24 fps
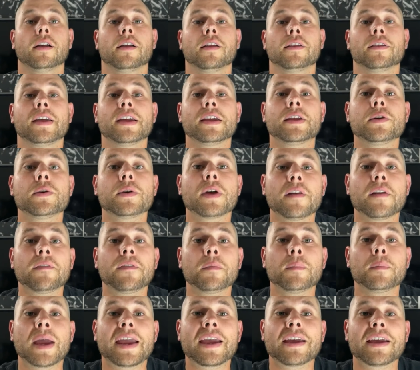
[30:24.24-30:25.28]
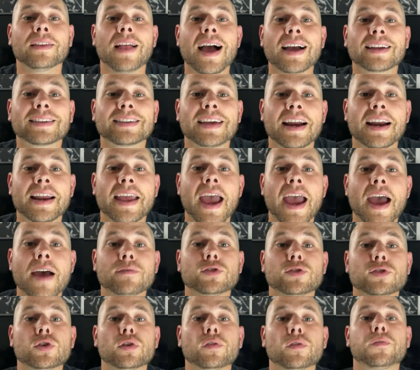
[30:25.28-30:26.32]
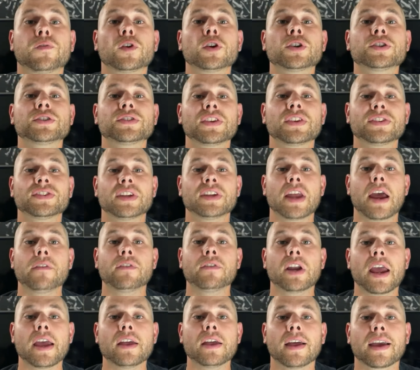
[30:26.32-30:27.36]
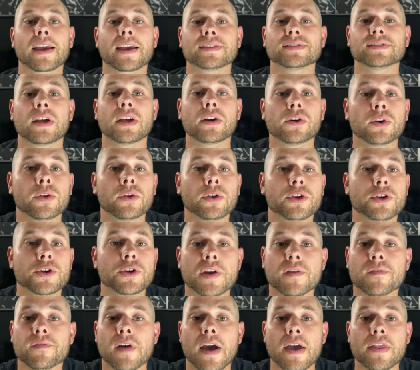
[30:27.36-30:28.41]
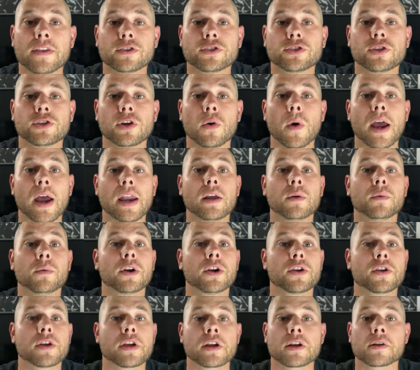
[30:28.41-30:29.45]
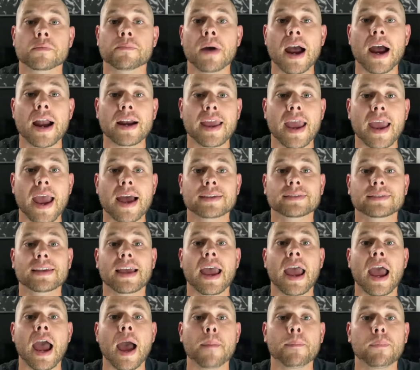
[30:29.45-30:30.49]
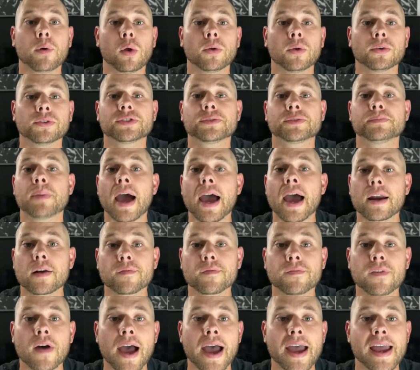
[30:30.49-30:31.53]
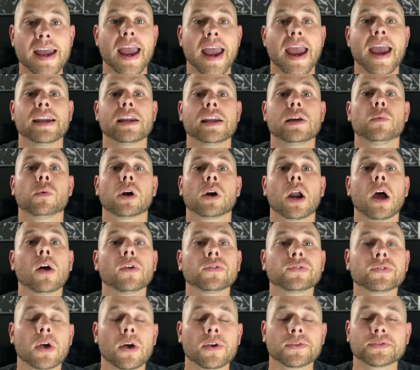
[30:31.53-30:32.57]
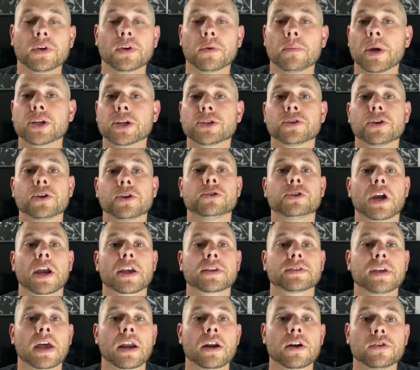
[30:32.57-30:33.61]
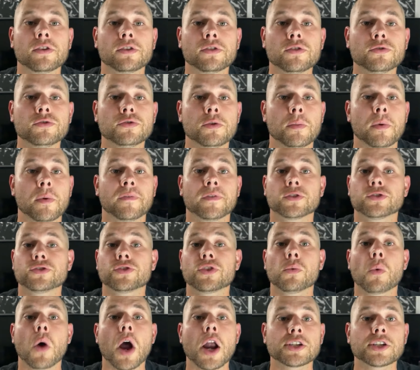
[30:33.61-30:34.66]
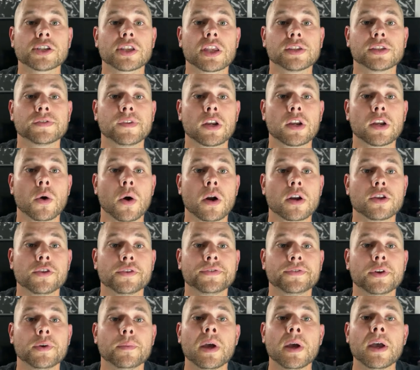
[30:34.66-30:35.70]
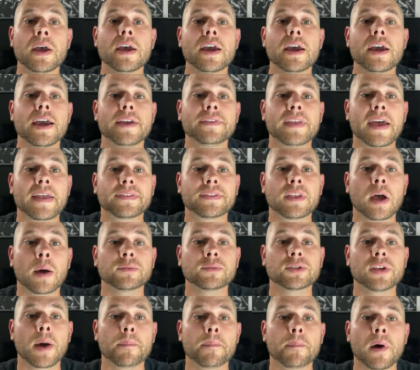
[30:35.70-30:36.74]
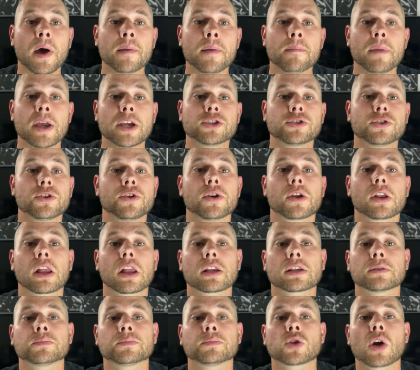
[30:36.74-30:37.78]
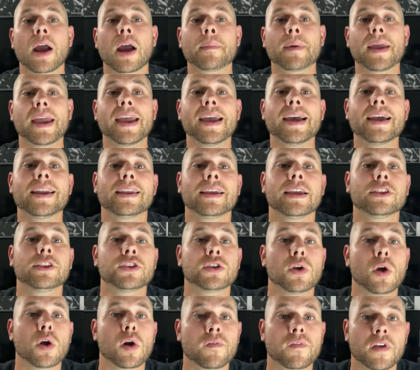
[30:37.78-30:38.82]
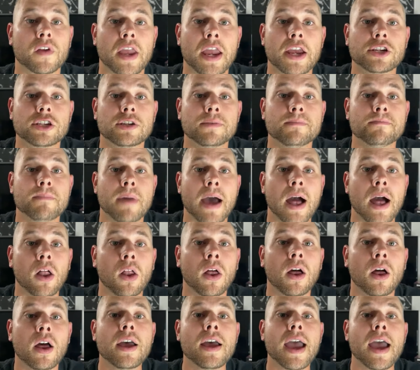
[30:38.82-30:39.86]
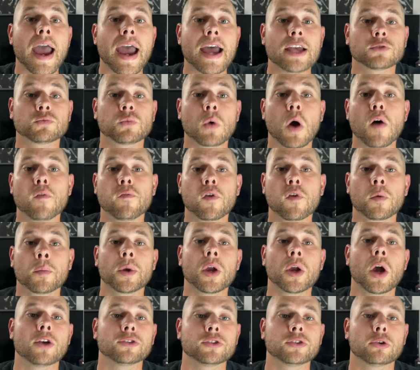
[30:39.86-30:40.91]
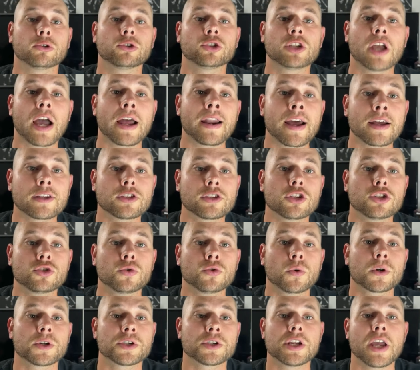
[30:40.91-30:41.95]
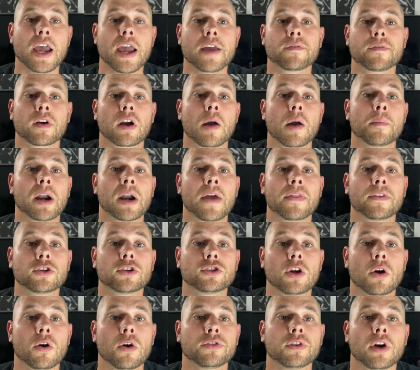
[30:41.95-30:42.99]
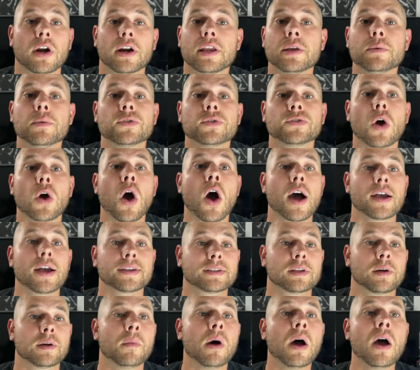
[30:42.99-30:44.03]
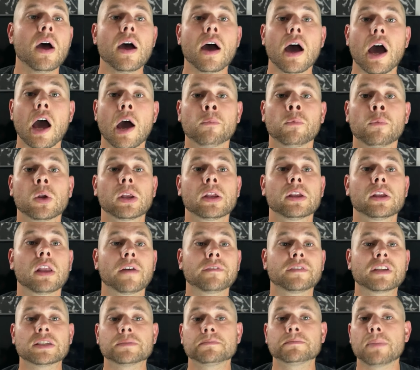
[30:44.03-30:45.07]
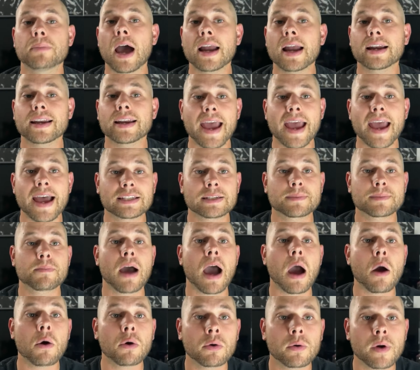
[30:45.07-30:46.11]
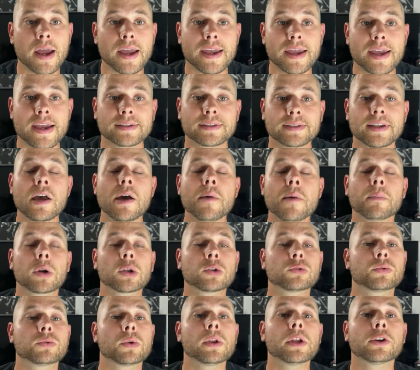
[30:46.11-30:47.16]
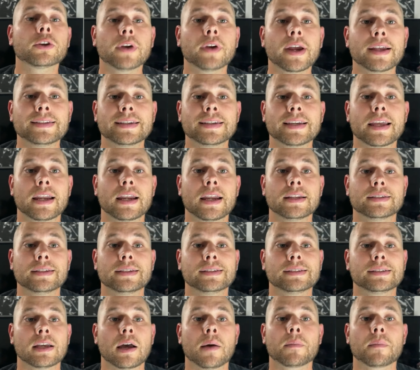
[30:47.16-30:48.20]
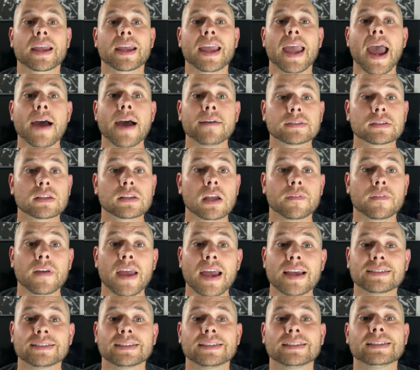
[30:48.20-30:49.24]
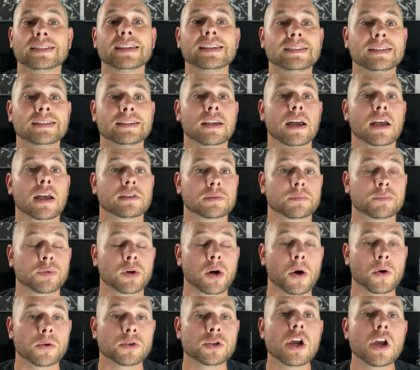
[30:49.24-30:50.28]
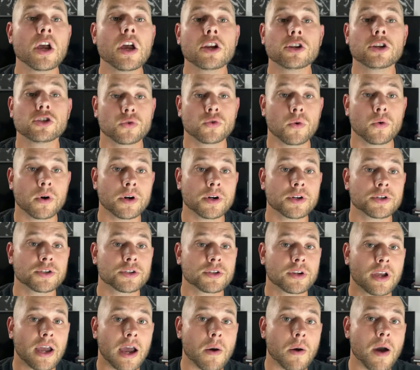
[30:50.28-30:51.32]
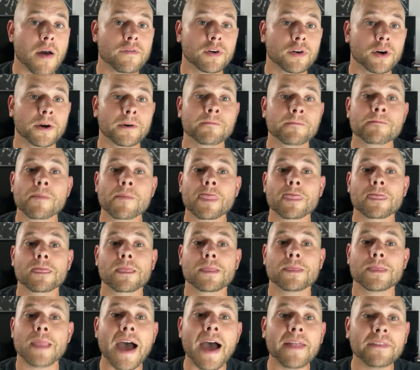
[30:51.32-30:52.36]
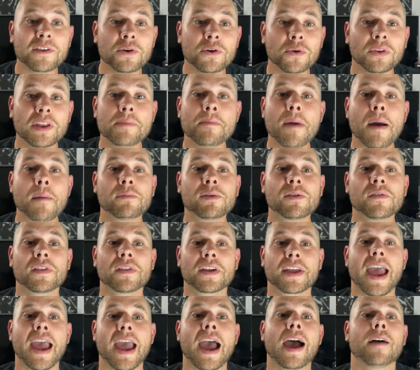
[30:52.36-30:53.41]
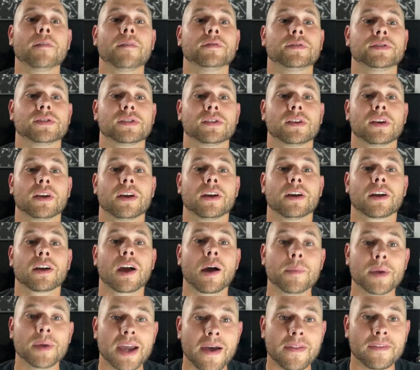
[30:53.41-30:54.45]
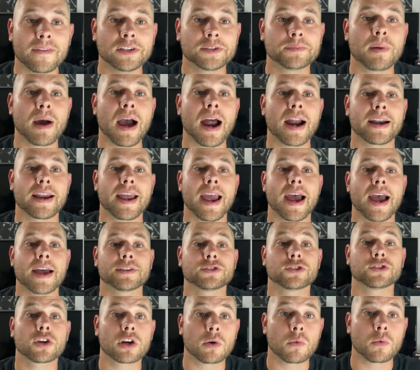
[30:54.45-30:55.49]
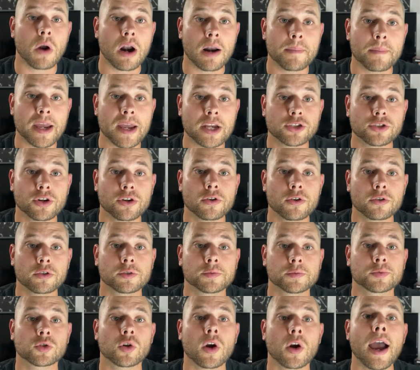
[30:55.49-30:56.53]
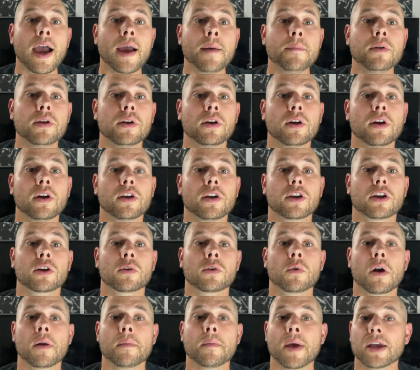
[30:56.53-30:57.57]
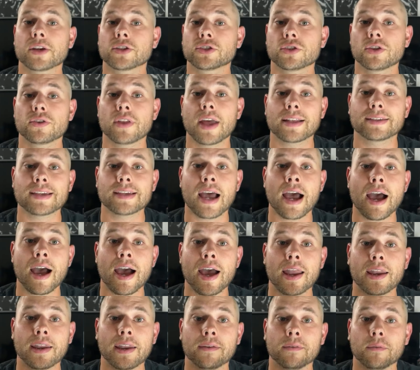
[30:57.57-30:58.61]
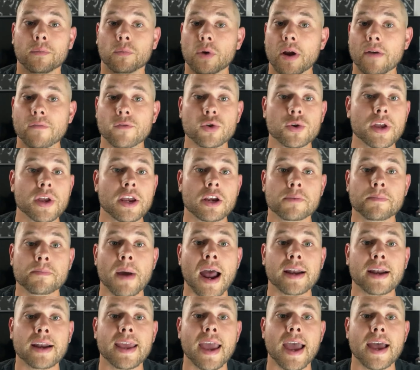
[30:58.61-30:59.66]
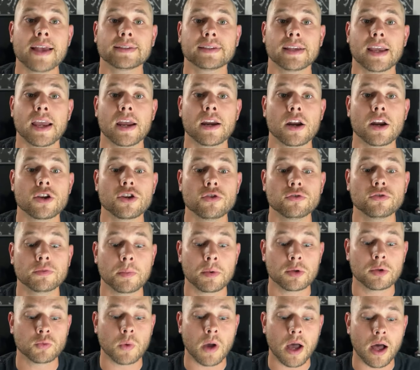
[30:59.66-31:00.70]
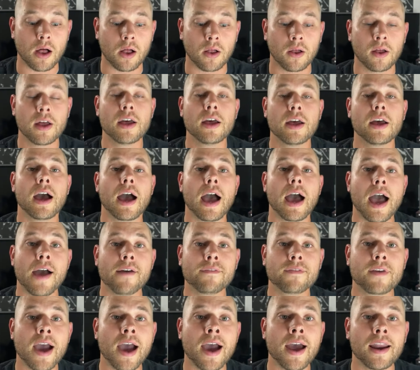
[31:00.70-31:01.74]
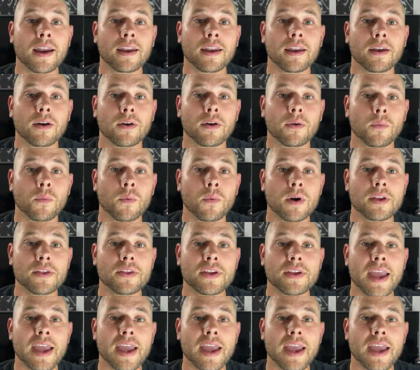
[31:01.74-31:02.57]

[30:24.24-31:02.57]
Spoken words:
Thank you again for making Locked On Cavs your first listen every day. Like I said earlier, you can find the show anywhere you get your podcasts, Apple, Spotify, anywhere else. Also, make sure you check us out on YouTube. If you're still watching this video on YouTube, hit that thumbs up button. Make sure you click subscribe and hit the notification bell as well for me. Also, shout out to George Niang for coming on the show. I thought he was awesome. Really loved his podcast power rankings, but it was really great to get into some Cavs stuff as the season does approach. George, however, not the only member of the Cavs coming on this podcast. You're going to want to make sure you're subscribed. You're going to want to make sure that's on wherever you get your podcasts and on YouTube as well. I've got one of